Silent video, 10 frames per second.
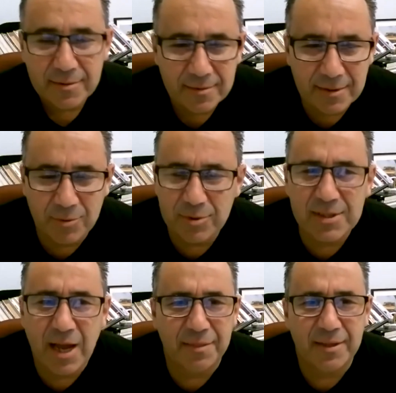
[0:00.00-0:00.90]
There was
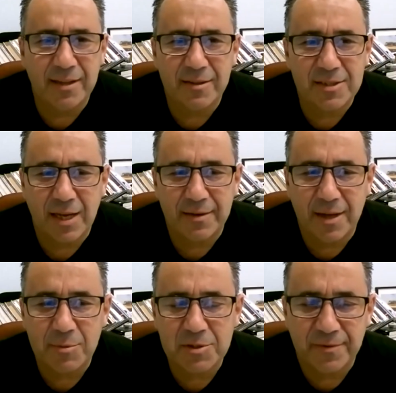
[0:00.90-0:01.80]
nothing in the southern
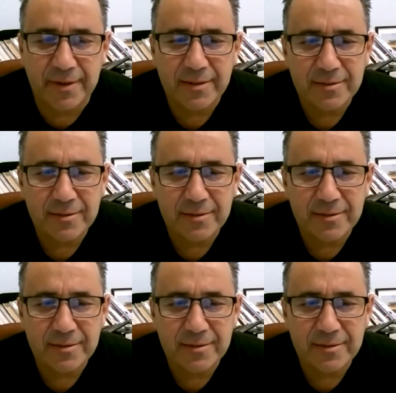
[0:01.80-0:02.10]
hemisphere.